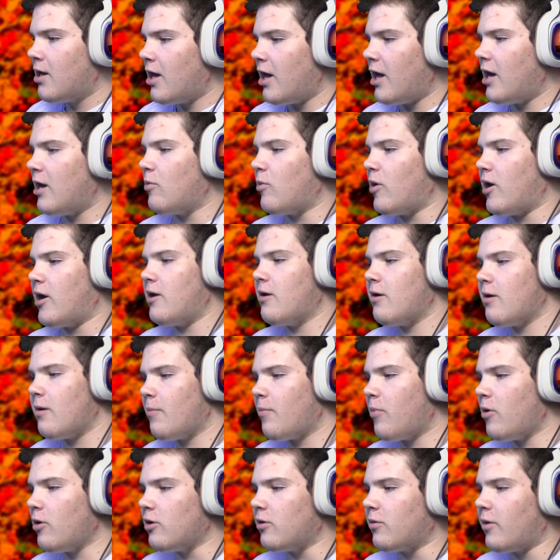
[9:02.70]
Anyway,
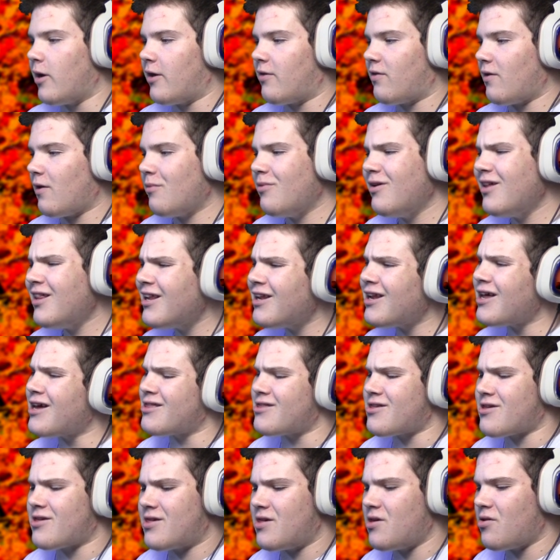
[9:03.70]
Poliwrath. I really like
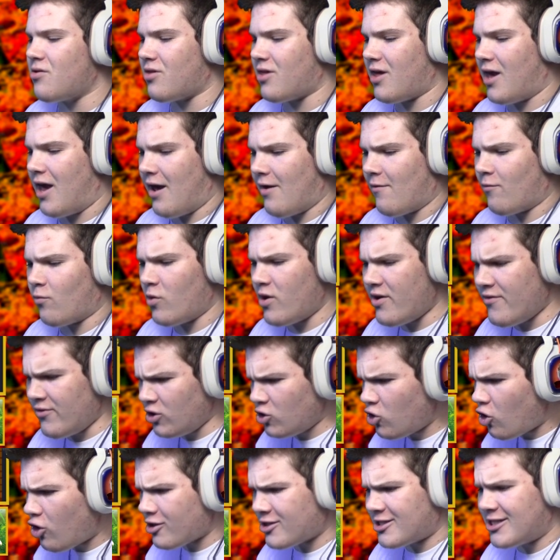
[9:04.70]
the seals they have. We
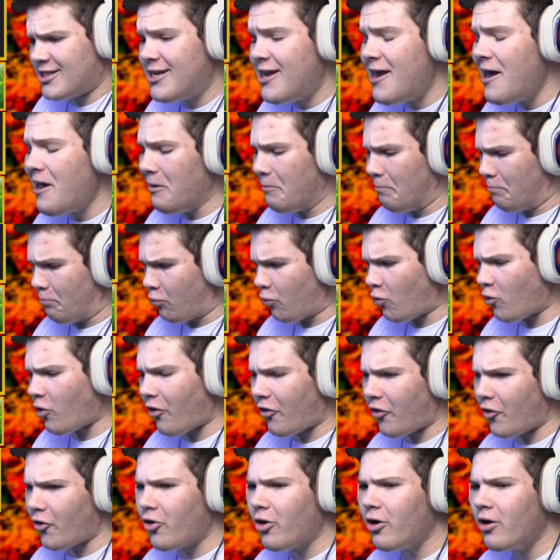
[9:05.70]
haven't lost yet,
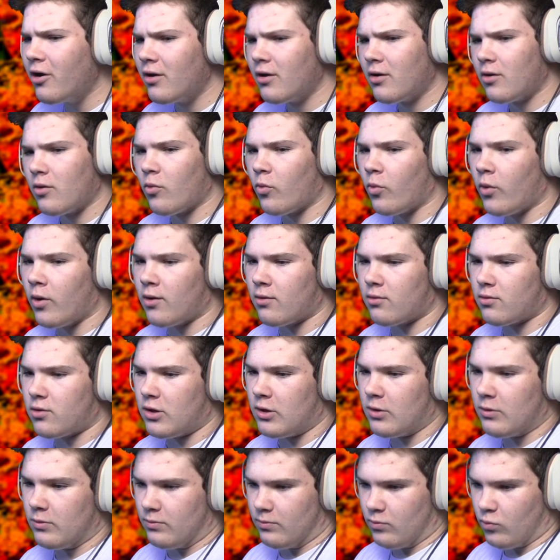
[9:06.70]
brother! Well,
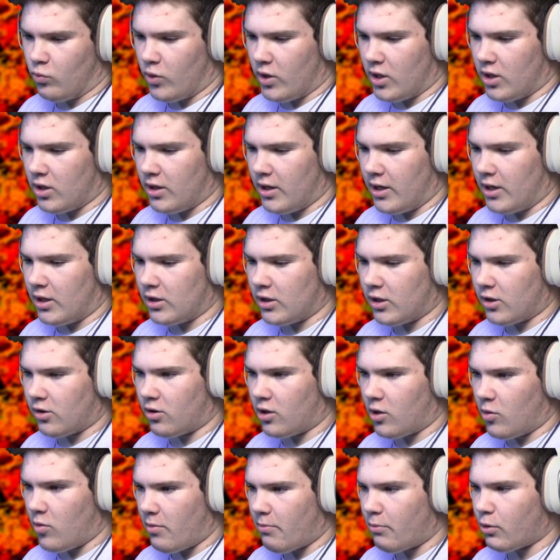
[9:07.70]
you will in
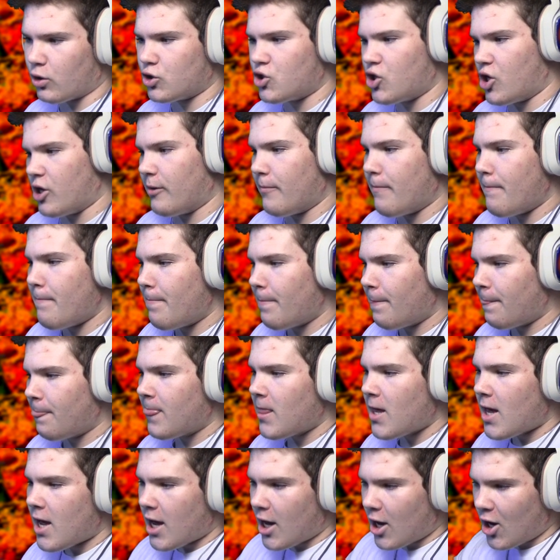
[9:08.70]
literally one more turn.
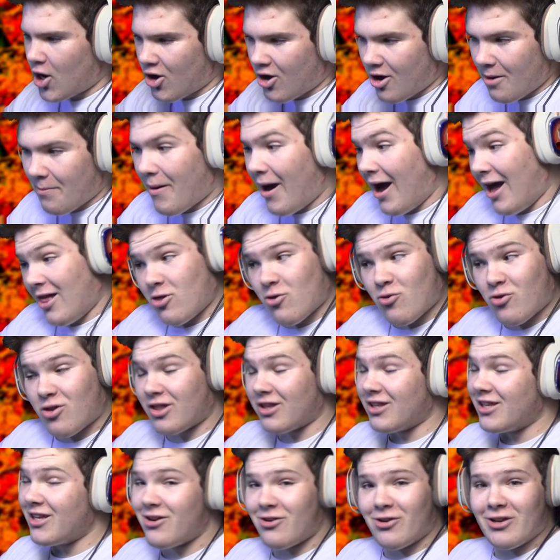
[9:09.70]
Goodbye. There's
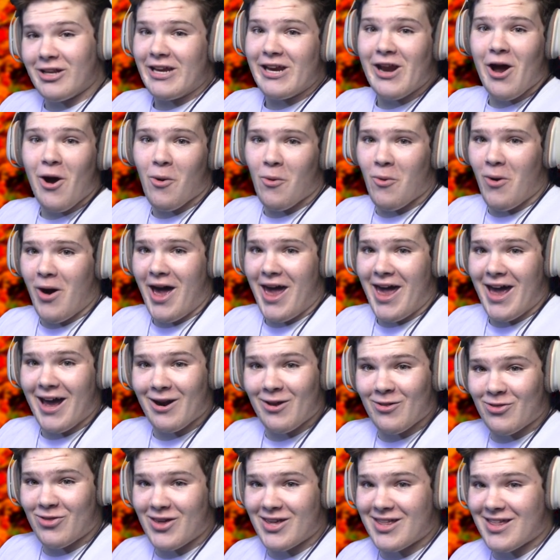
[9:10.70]
literally no way I
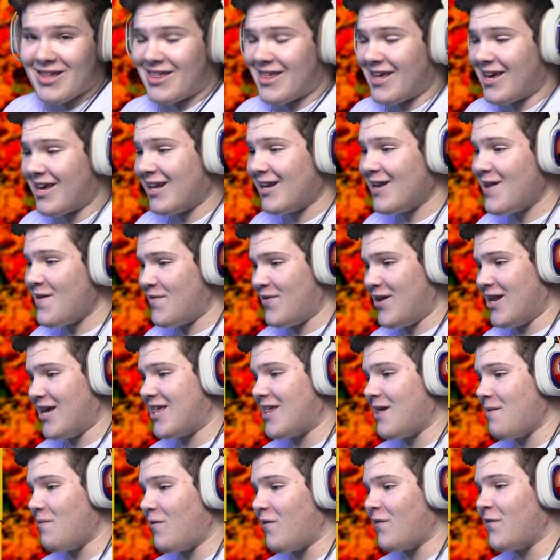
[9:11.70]
don't think this thing can live it,
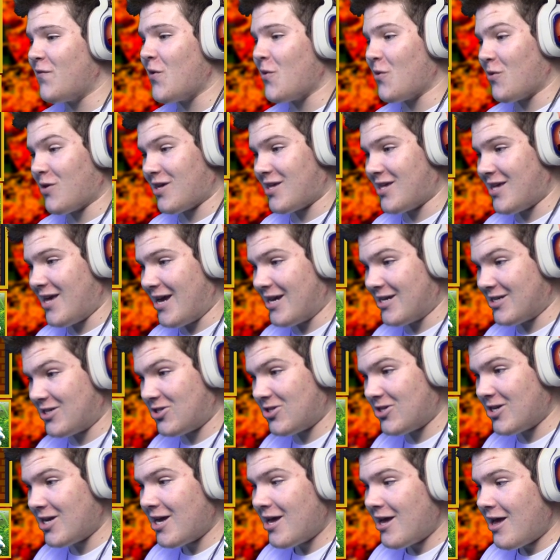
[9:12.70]
except for Focus
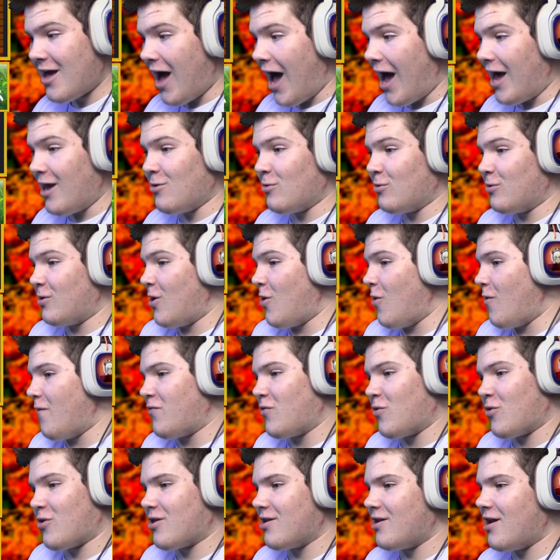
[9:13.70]
Sash. I don't know if
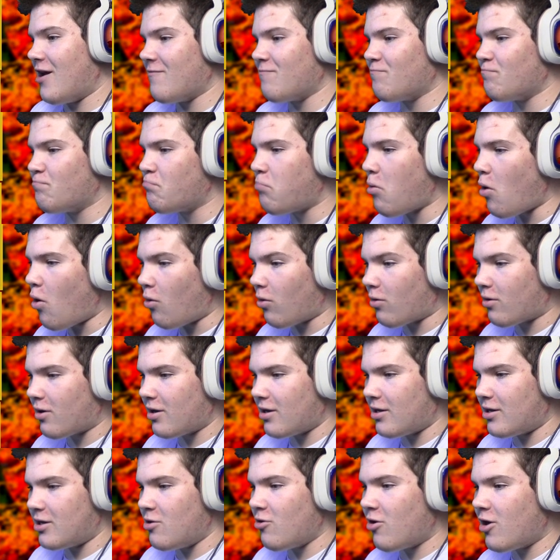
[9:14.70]
there's enough bulk.
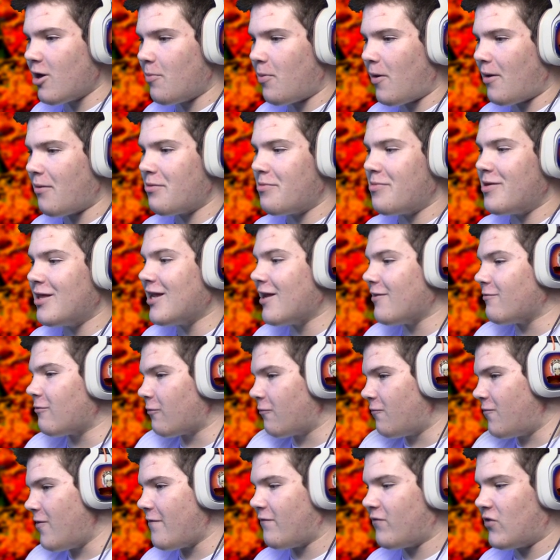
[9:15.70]
You could probably be level
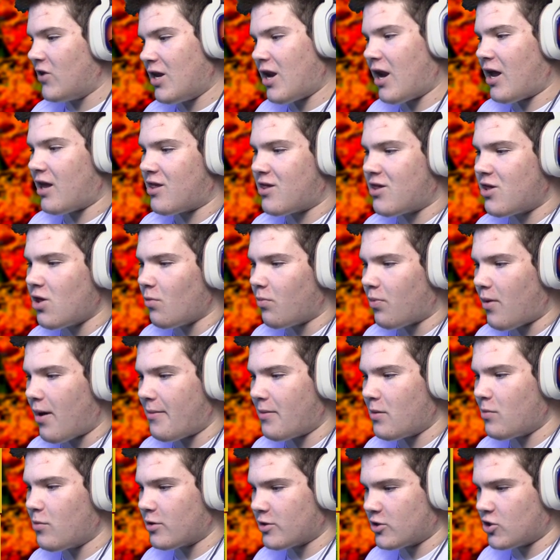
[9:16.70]
fifty, and I'd still
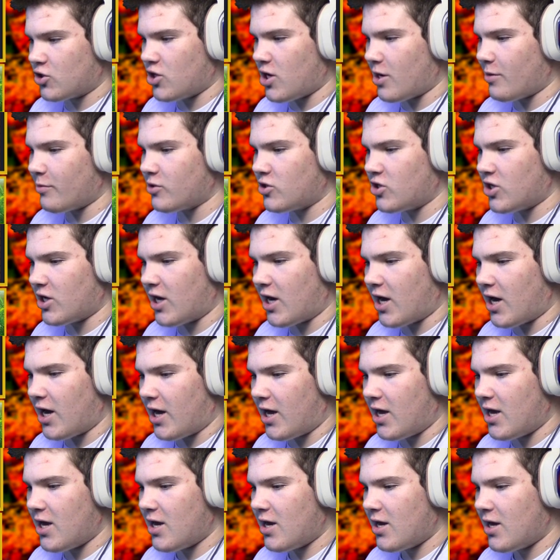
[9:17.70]
probably one-shot with Jinghai.